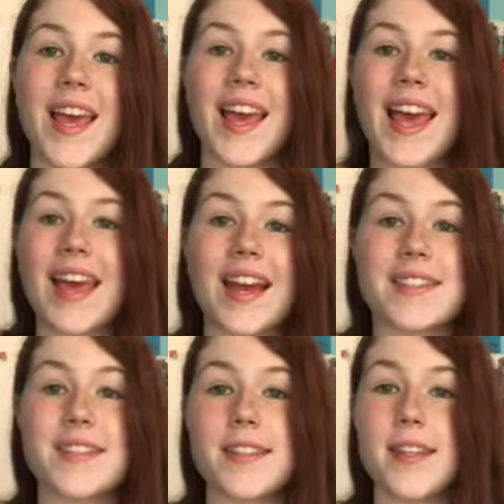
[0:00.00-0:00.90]
Hey
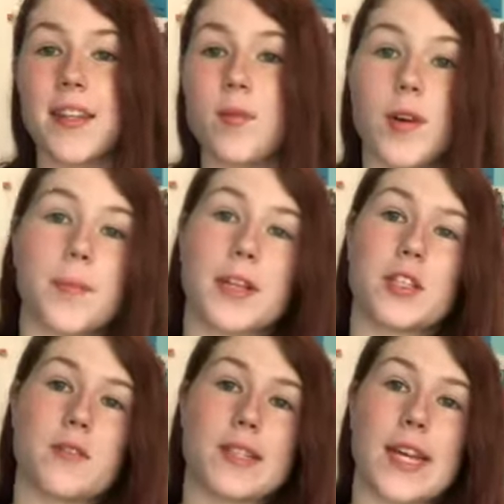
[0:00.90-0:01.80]
guys, it's Lillian. Welcome back to
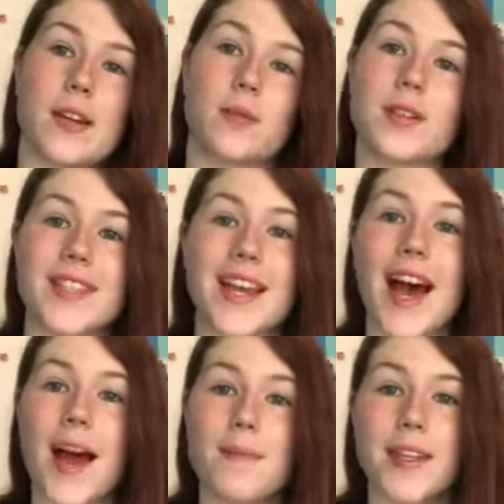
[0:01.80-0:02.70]
Service Cannon Rosie.
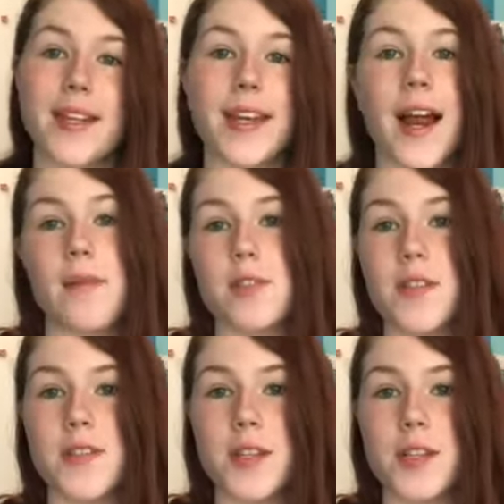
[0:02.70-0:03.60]
I'm Lillian. I'm a
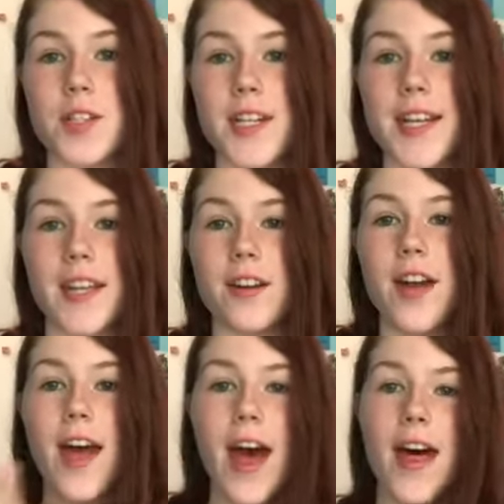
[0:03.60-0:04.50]
service dog and training handler.
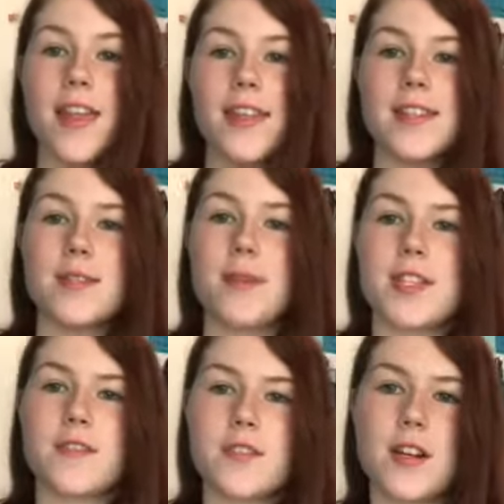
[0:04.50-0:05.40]
And this is my
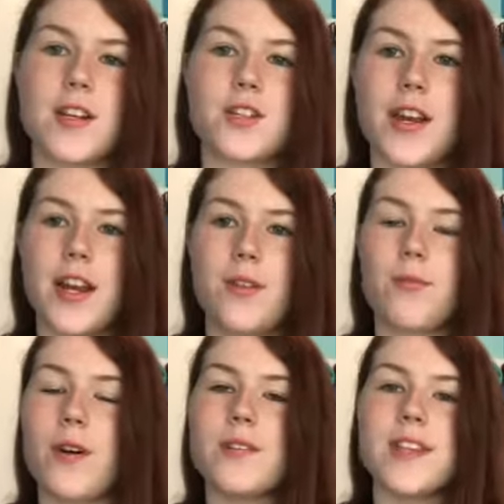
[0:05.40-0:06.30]
service dog and training
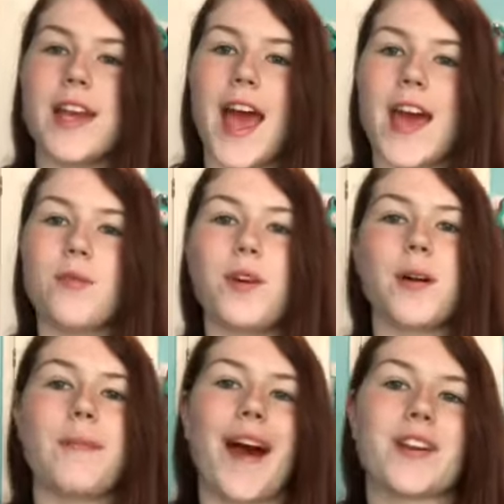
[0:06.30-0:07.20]
Rosie, and
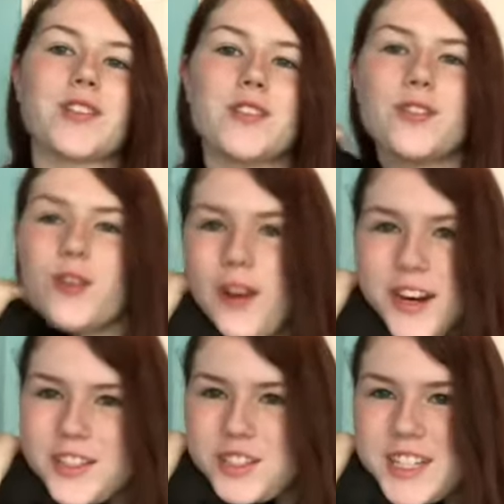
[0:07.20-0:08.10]
welcome back to
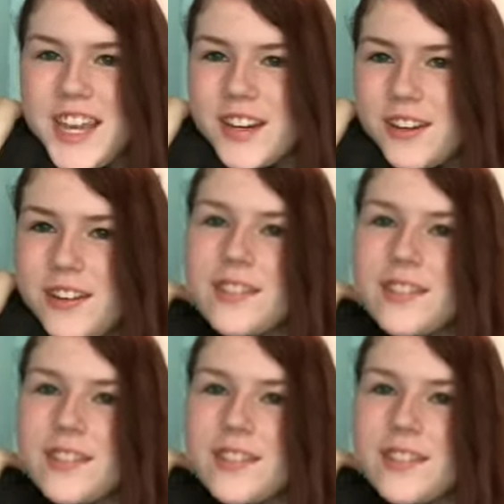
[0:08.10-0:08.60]
our channel.